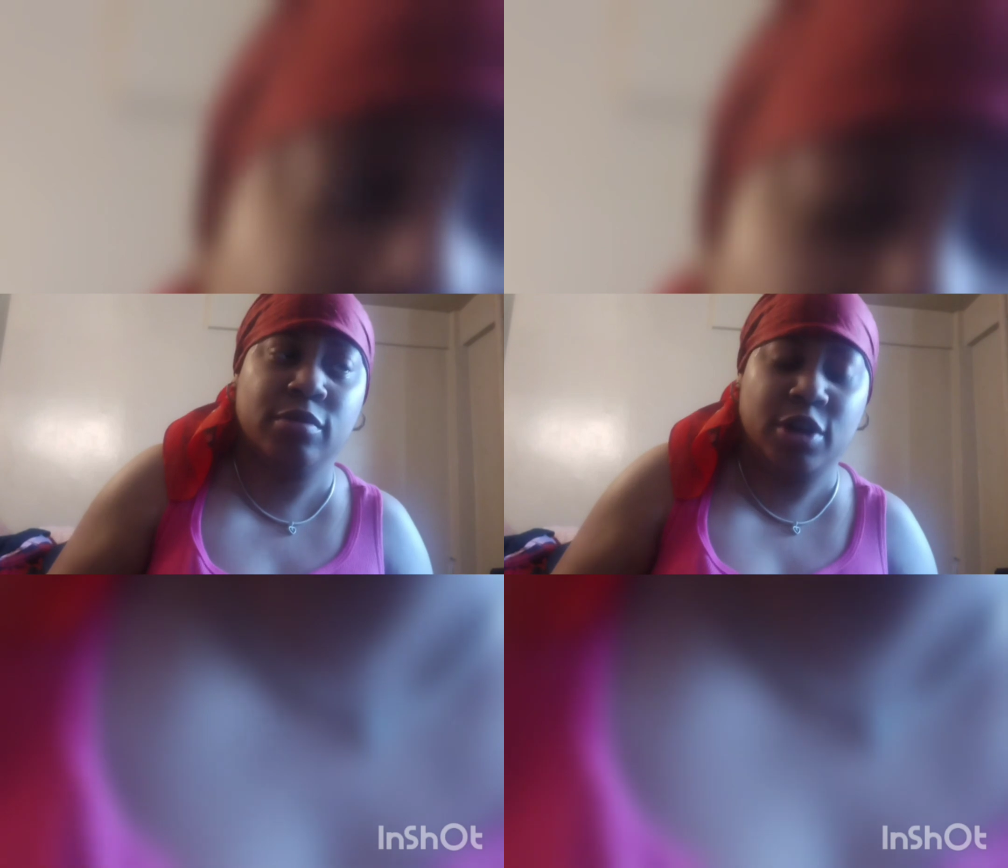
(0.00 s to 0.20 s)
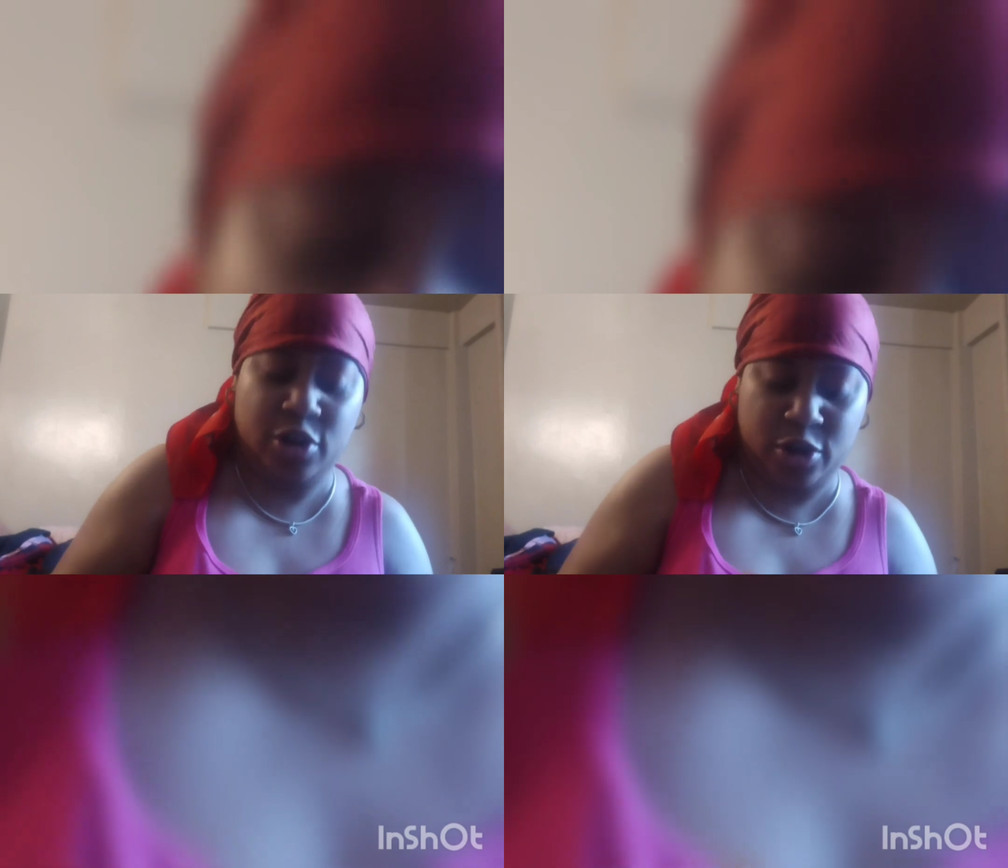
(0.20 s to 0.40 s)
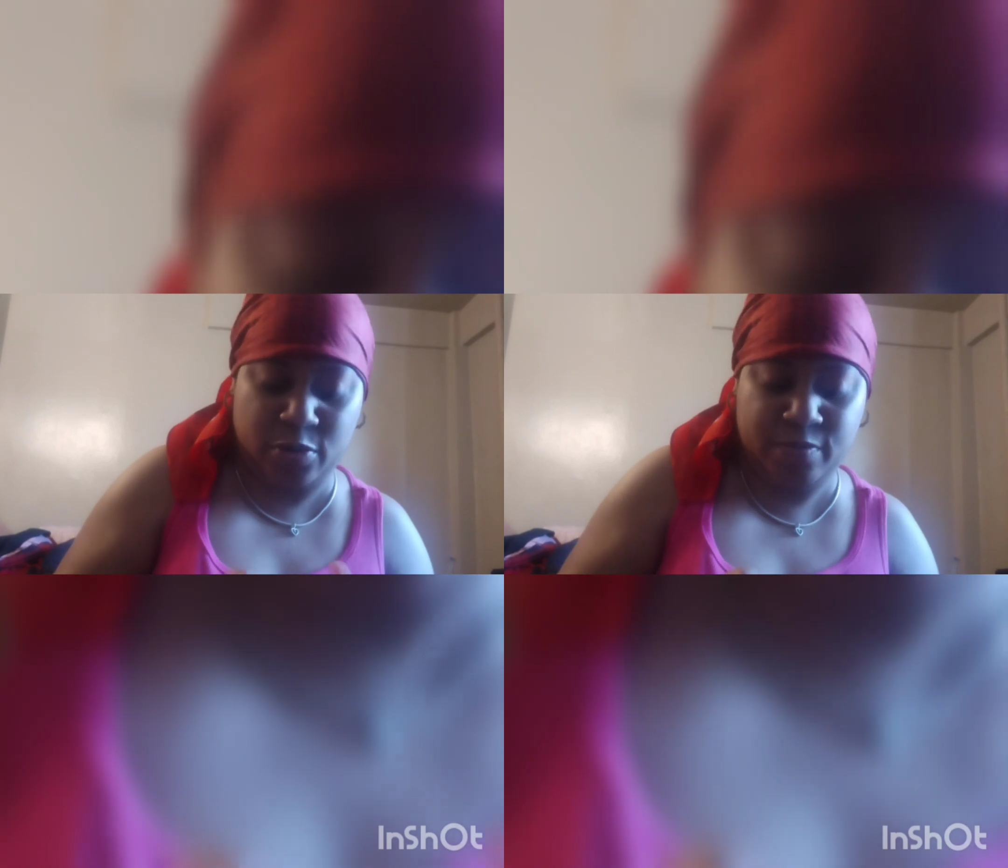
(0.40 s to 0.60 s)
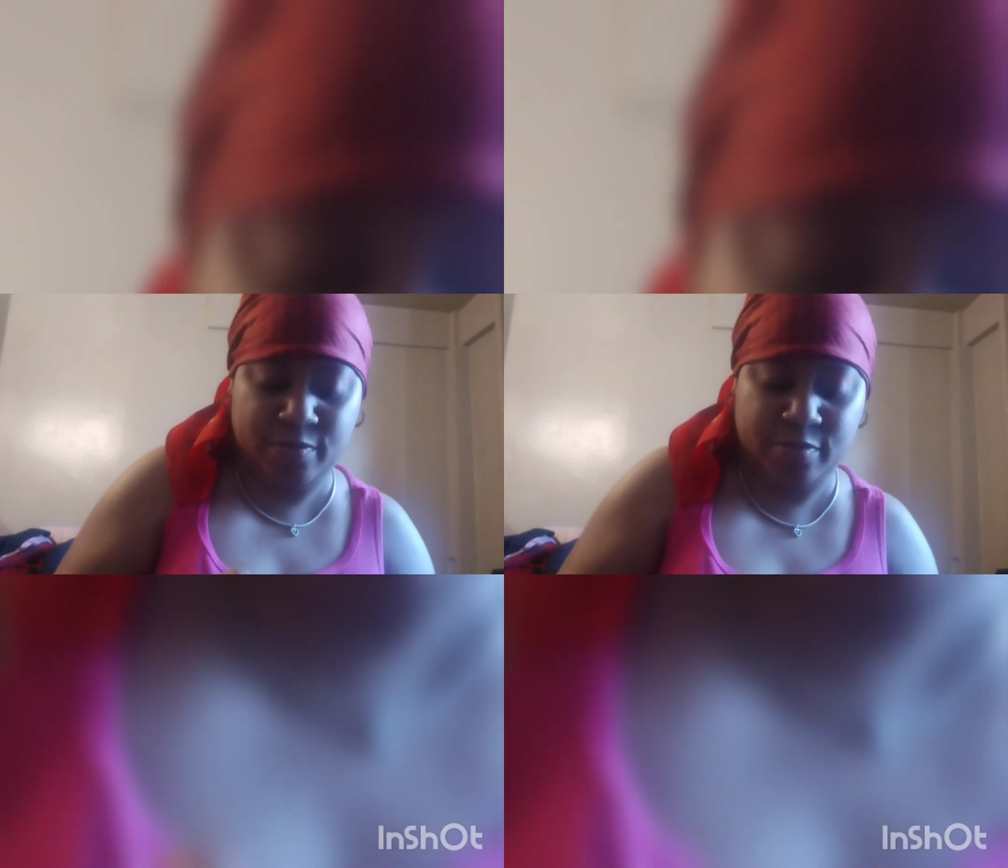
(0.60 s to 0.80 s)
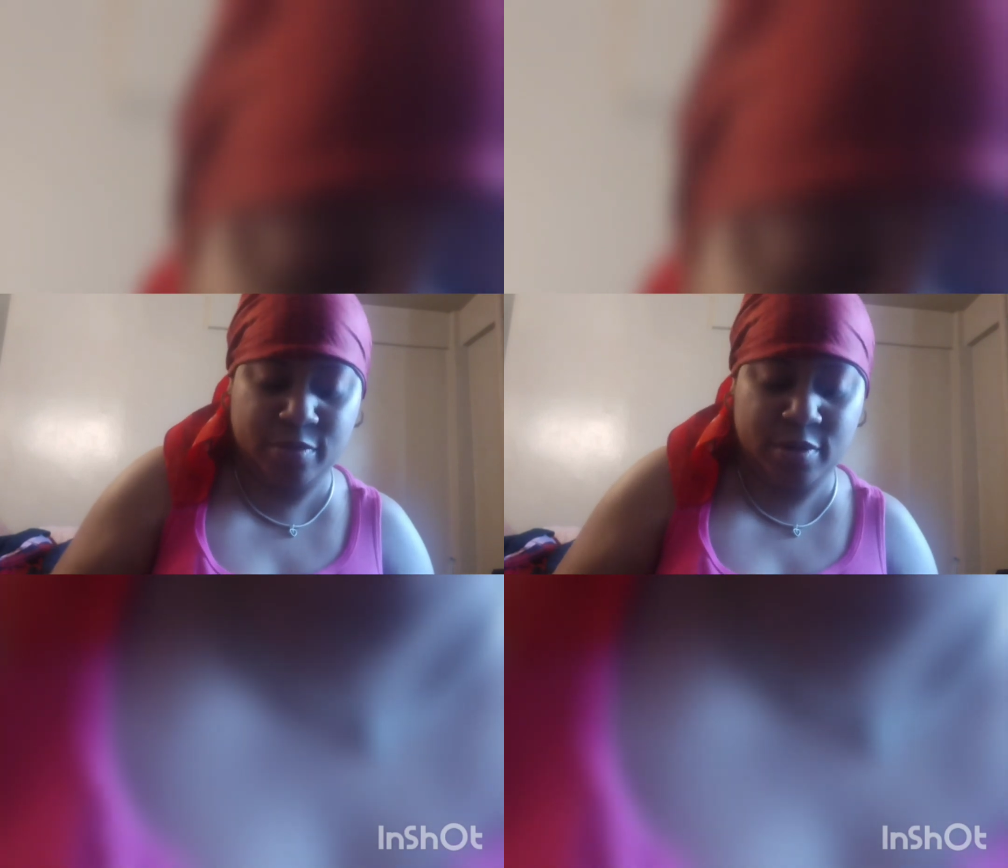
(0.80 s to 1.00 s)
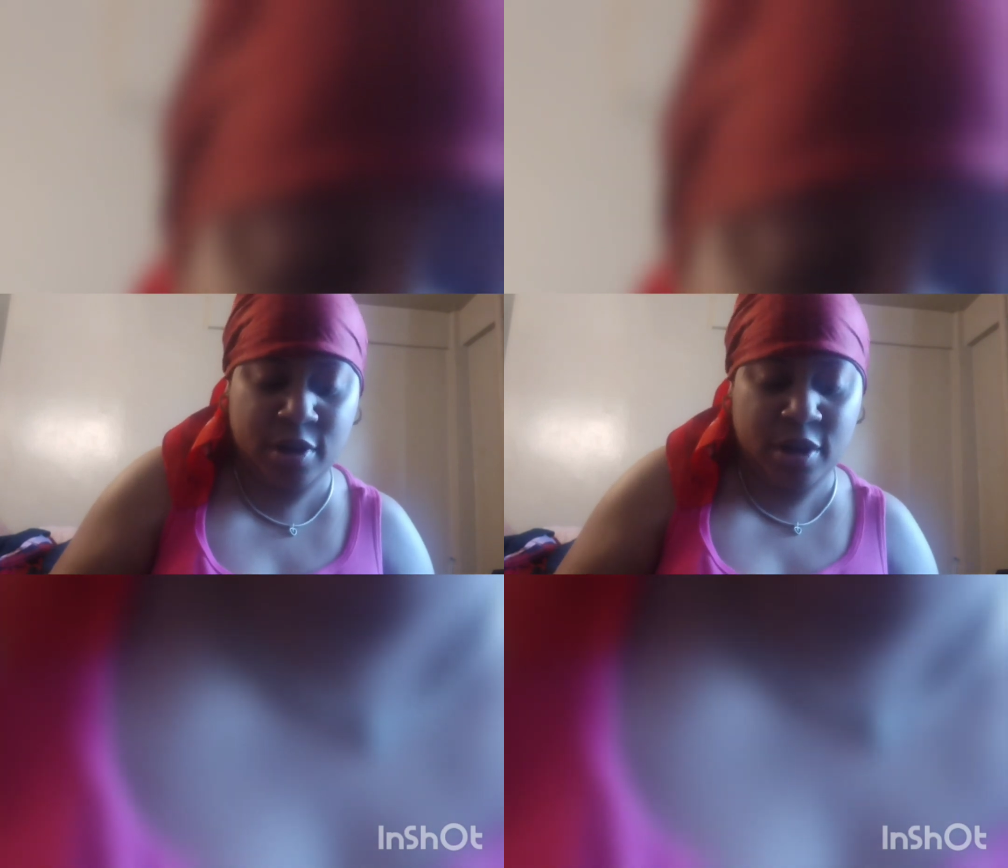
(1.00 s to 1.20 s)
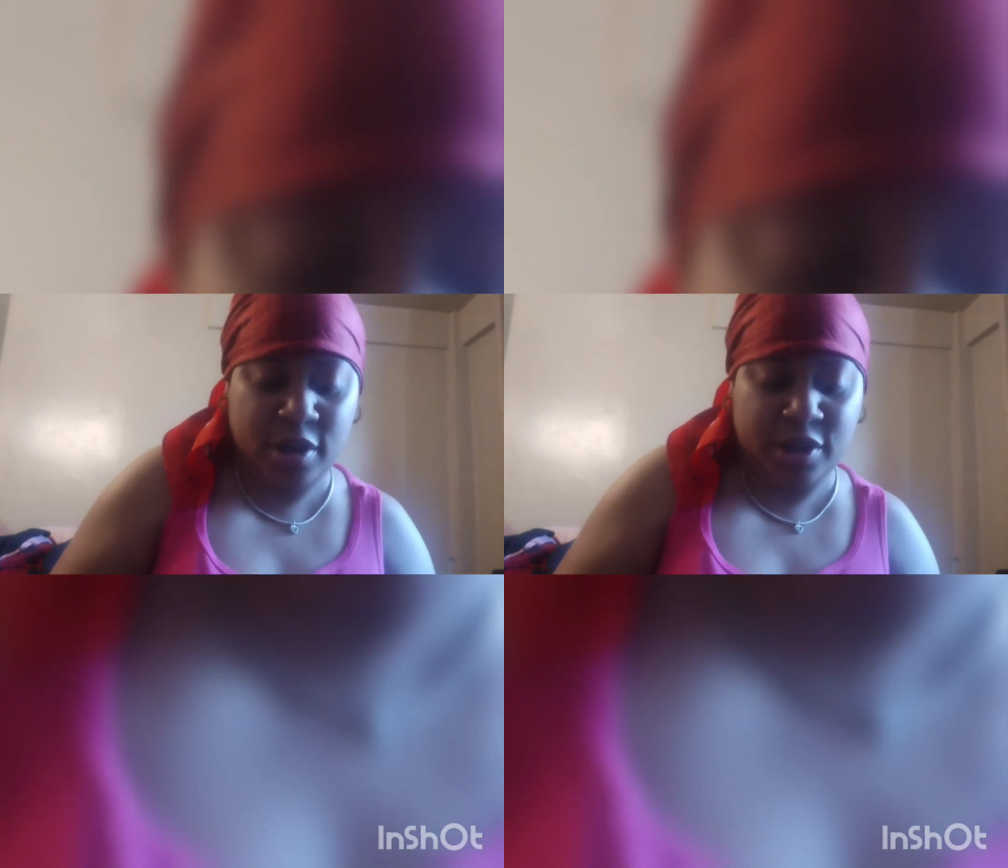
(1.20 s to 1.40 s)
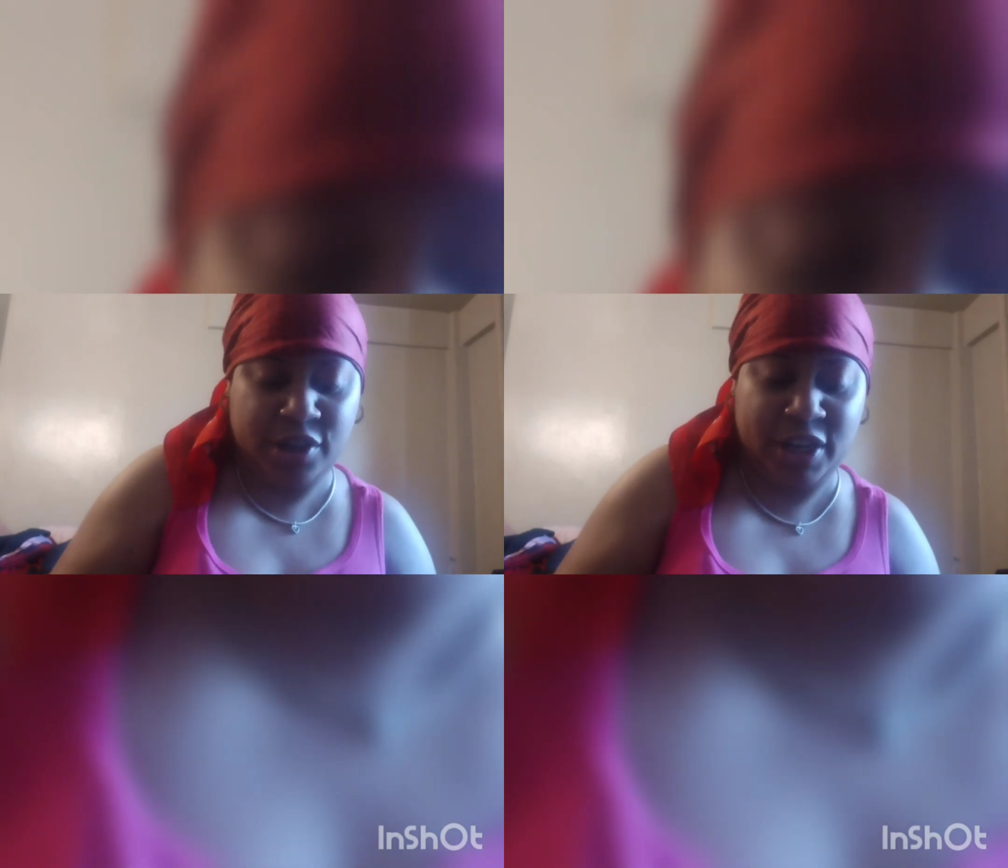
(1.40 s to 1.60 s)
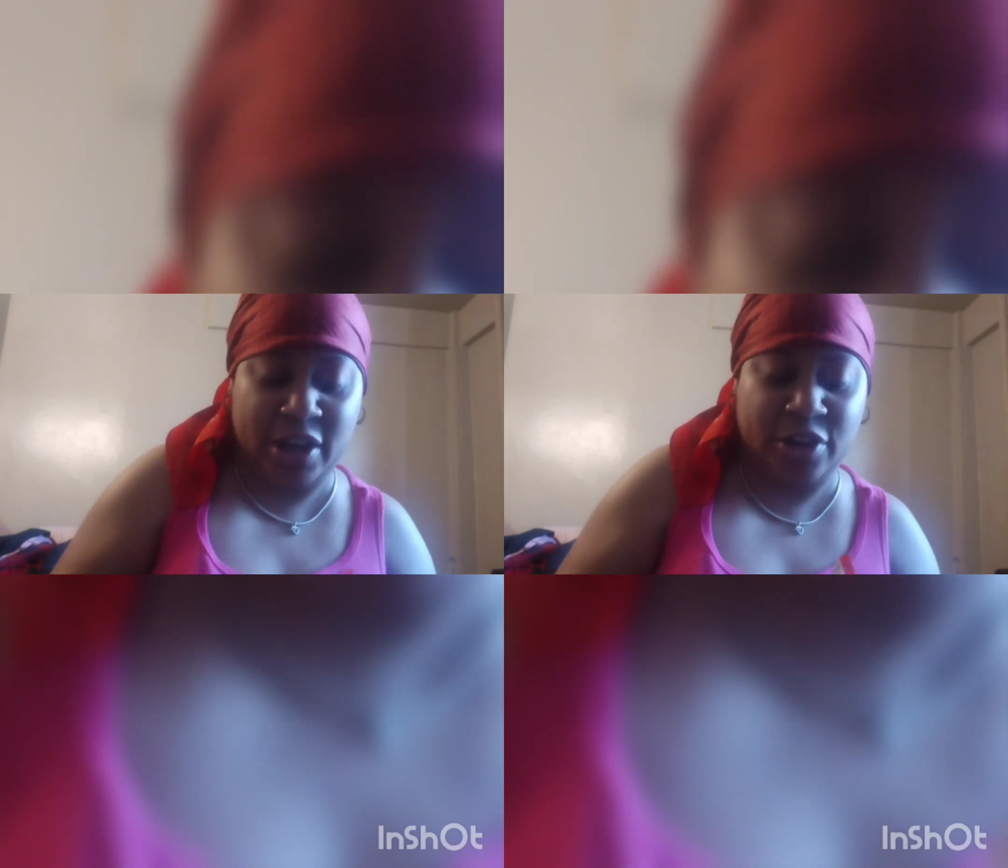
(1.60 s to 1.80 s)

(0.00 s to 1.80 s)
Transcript: you know, she